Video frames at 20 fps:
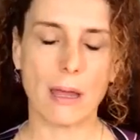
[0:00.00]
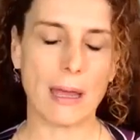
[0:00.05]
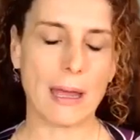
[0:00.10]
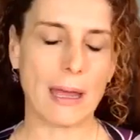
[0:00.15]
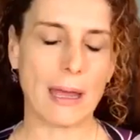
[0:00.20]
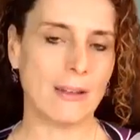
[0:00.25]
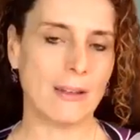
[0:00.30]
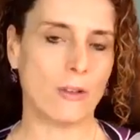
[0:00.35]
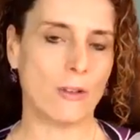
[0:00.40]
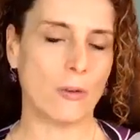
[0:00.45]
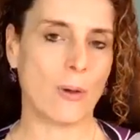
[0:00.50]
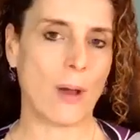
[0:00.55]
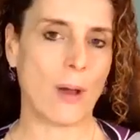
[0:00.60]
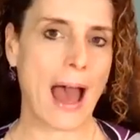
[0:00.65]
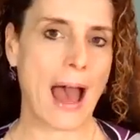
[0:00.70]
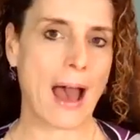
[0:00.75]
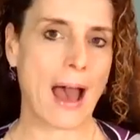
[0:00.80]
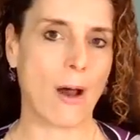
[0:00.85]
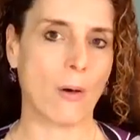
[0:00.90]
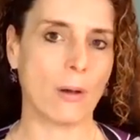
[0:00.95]
into
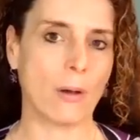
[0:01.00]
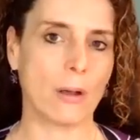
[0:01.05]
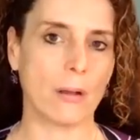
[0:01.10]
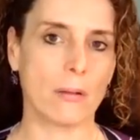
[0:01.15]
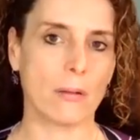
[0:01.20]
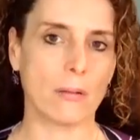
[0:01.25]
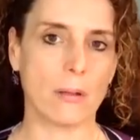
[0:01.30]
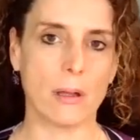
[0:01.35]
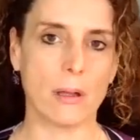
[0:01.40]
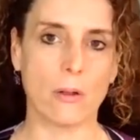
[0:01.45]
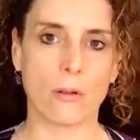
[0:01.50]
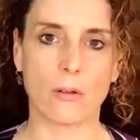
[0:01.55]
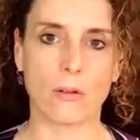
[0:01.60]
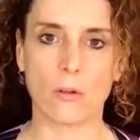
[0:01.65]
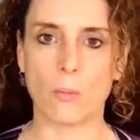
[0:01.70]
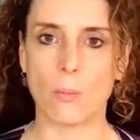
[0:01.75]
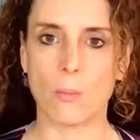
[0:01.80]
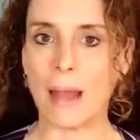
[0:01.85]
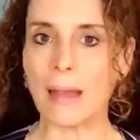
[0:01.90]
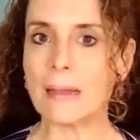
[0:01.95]
how it is that you're
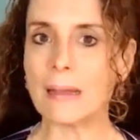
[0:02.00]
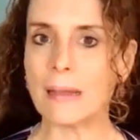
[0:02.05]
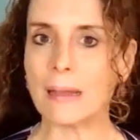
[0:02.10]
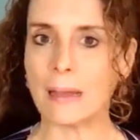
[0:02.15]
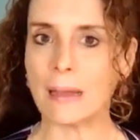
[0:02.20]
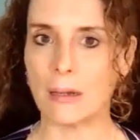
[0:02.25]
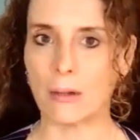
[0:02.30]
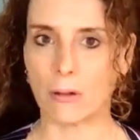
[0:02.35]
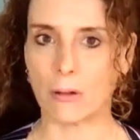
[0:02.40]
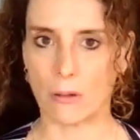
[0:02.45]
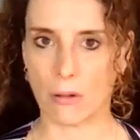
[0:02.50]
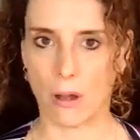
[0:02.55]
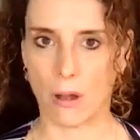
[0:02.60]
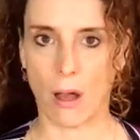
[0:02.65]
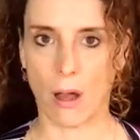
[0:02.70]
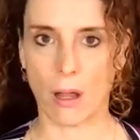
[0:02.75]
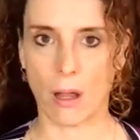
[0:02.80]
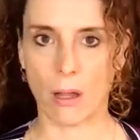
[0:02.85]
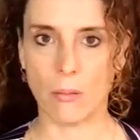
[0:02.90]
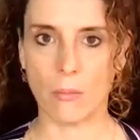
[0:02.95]
spending your
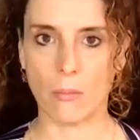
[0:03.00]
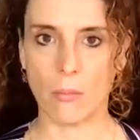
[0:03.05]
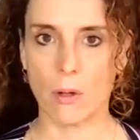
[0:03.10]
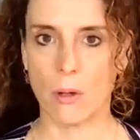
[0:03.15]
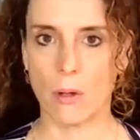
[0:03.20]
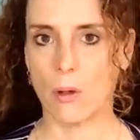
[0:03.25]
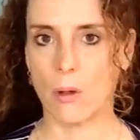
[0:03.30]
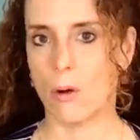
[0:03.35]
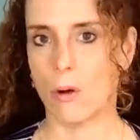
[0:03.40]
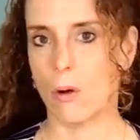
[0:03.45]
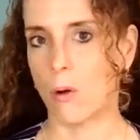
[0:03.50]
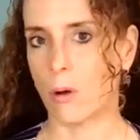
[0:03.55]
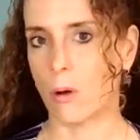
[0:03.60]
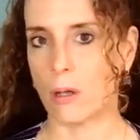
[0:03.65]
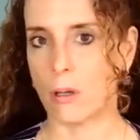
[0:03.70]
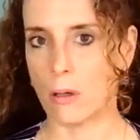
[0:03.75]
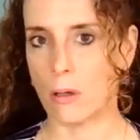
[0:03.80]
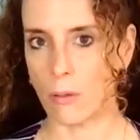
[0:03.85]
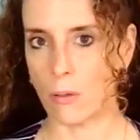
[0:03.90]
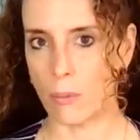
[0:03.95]
time or
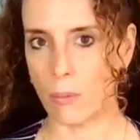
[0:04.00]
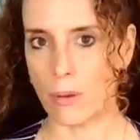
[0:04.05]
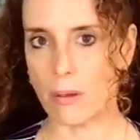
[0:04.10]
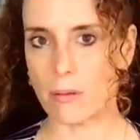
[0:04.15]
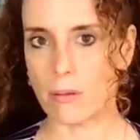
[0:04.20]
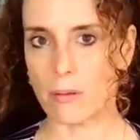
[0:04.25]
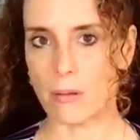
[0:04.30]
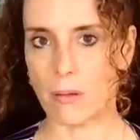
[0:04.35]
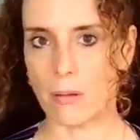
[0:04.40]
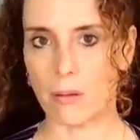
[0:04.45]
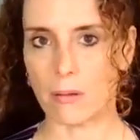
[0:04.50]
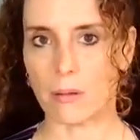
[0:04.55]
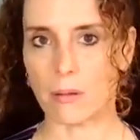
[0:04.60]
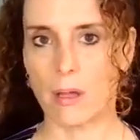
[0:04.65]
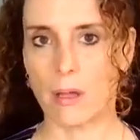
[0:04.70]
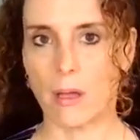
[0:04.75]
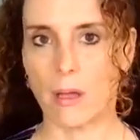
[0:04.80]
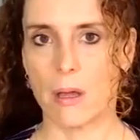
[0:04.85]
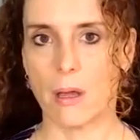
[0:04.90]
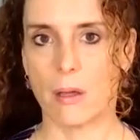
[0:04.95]
in your business.
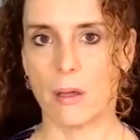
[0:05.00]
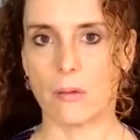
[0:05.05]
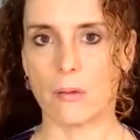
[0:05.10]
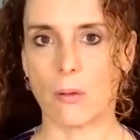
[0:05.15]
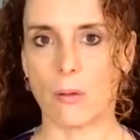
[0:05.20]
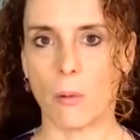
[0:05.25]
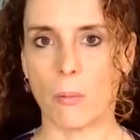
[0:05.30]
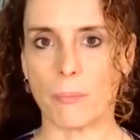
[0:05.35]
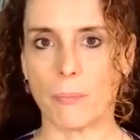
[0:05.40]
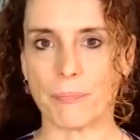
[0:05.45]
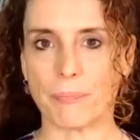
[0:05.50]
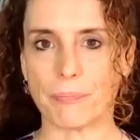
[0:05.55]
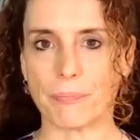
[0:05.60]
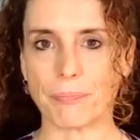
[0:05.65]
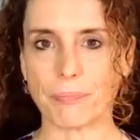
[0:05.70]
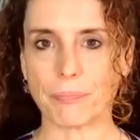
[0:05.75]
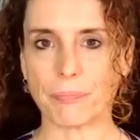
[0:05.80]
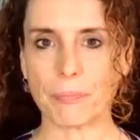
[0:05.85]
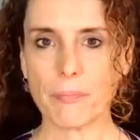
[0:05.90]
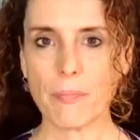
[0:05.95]
So
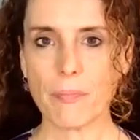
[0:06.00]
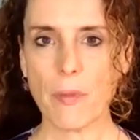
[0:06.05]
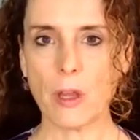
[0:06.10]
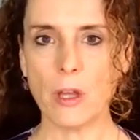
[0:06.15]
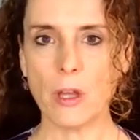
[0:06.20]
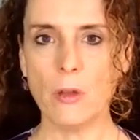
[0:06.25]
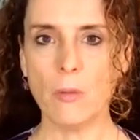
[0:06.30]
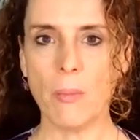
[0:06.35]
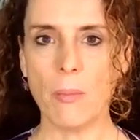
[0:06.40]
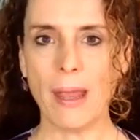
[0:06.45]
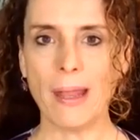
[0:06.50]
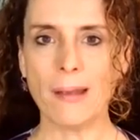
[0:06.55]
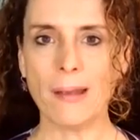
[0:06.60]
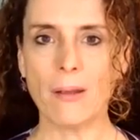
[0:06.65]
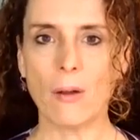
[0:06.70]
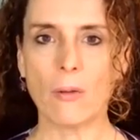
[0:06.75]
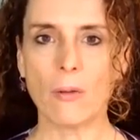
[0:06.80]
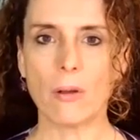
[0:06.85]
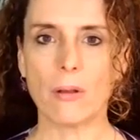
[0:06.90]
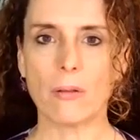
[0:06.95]
you may
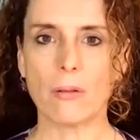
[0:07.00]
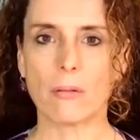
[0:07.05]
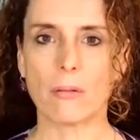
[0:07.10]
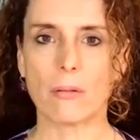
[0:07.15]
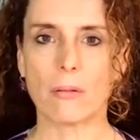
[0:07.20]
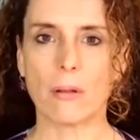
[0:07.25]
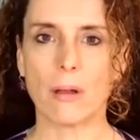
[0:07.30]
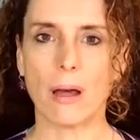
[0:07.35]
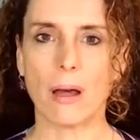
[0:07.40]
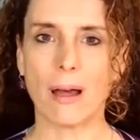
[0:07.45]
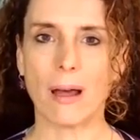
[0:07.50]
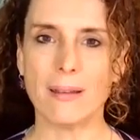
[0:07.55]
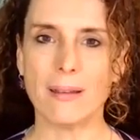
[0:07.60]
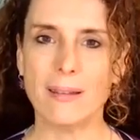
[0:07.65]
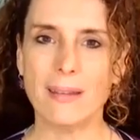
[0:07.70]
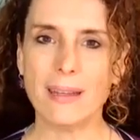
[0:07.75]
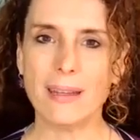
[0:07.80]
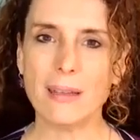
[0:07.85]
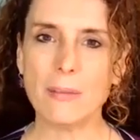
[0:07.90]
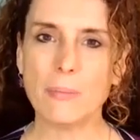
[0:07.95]
notice a
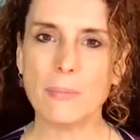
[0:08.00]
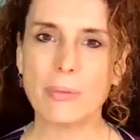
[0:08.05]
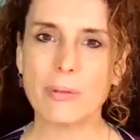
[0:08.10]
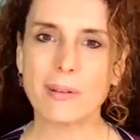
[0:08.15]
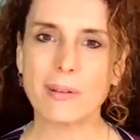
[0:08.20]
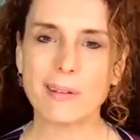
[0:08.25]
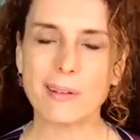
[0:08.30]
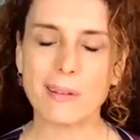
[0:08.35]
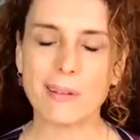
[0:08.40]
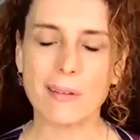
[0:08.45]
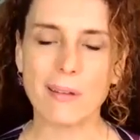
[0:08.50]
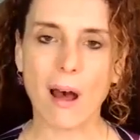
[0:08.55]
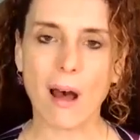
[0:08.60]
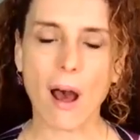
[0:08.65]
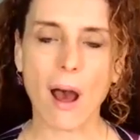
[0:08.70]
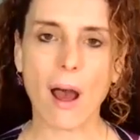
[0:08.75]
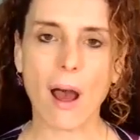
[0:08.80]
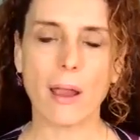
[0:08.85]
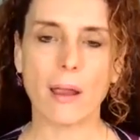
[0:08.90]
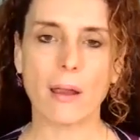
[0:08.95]
deep
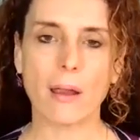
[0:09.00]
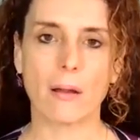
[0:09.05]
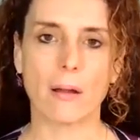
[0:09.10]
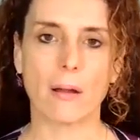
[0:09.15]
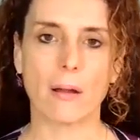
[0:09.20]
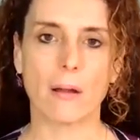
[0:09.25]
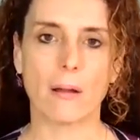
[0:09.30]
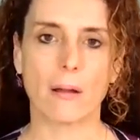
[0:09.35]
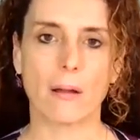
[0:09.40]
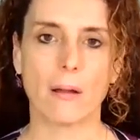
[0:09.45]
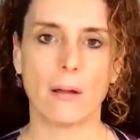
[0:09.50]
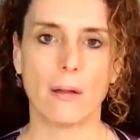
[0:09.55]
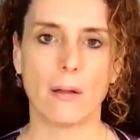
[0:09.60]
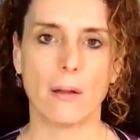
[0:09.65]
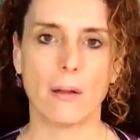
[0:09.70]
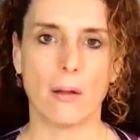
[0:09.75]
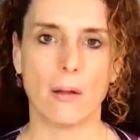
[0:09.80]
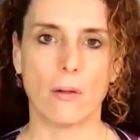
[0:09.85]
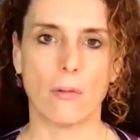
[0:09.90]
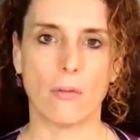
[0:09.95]
desire
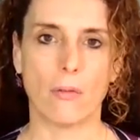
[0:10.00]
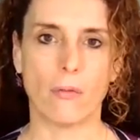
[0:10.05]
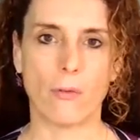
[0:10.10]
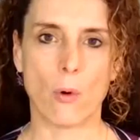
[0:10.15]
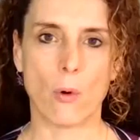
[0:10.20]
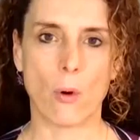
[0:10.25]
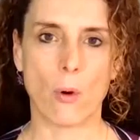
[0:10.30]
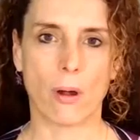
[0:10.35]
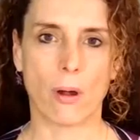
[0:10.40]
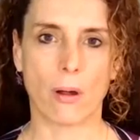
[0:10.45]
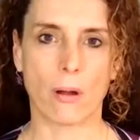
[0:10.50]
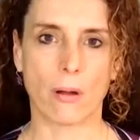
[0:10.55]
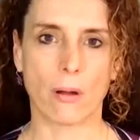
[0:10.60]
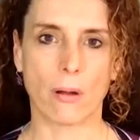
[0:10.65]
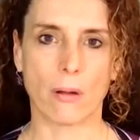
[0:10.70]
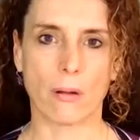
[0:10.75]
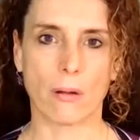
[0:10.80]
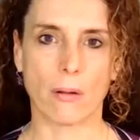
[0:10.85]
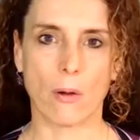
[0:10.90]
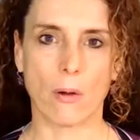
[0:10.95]

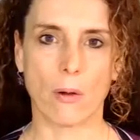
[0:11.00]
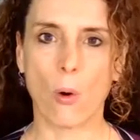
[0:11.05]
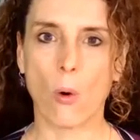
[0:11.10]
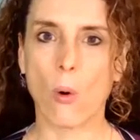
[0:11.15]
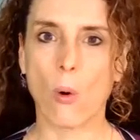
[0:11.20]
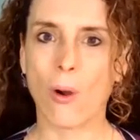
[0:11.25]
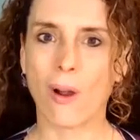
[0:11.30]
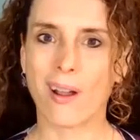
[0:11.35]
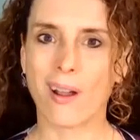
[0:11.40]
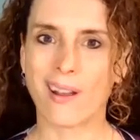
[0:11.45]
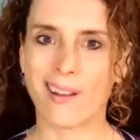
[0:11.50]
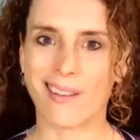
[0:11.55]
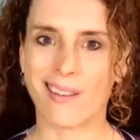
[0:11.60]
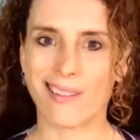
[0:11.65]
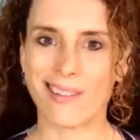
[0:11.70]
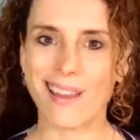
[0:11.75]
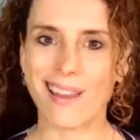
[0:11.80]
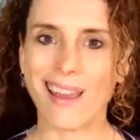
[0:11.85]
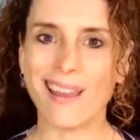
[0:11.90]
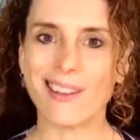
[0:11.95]
for
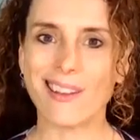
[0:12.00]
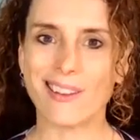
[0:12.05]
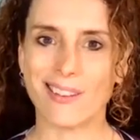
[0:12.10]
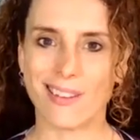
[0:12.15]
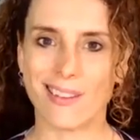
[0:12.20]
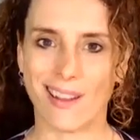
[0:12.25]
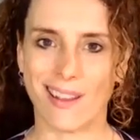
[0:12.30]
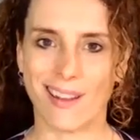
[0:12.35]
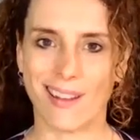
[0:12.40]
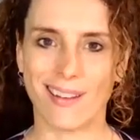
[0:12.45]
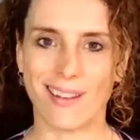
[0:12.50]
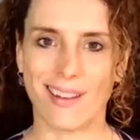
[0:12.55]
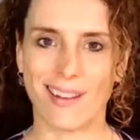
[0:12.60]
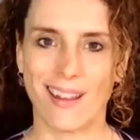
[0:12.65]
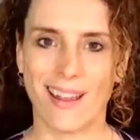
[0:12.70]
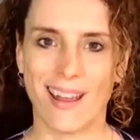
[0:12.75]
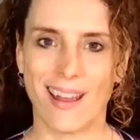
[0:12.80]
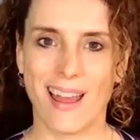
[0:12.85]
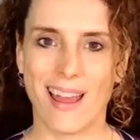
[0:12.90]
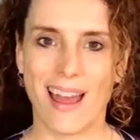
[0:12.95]
organization,
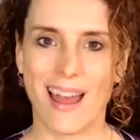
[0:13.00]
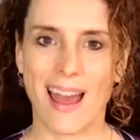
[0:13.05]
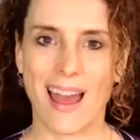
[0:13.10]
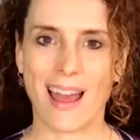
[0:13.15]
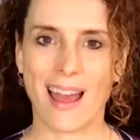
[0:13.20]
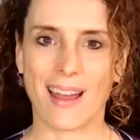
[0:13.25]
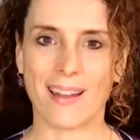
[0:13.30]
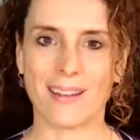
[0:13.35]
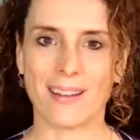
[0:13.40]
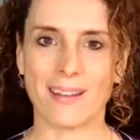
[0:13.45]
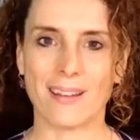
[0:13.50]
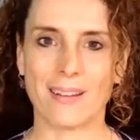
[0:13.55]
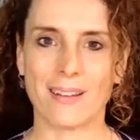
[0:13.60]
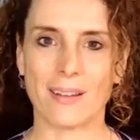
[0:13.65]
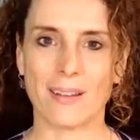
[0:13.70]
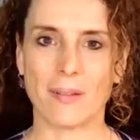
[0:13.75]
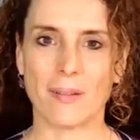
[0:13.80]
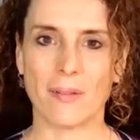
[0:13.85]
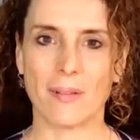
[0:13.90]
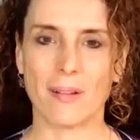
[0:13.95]
and
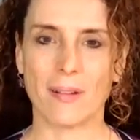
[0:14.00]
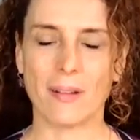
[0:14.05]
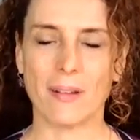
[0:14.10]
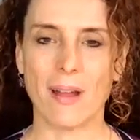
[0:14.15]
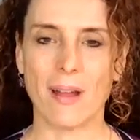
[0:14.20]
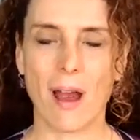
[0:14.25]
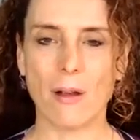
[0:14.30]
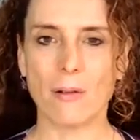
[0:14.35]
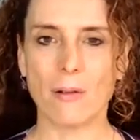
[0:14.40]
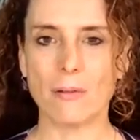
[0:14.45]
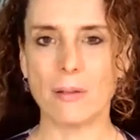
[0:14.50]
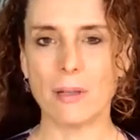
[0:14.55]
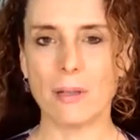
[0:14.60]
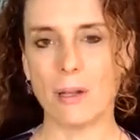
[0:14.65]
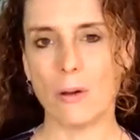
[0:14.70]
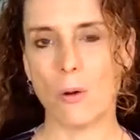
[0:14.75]
not only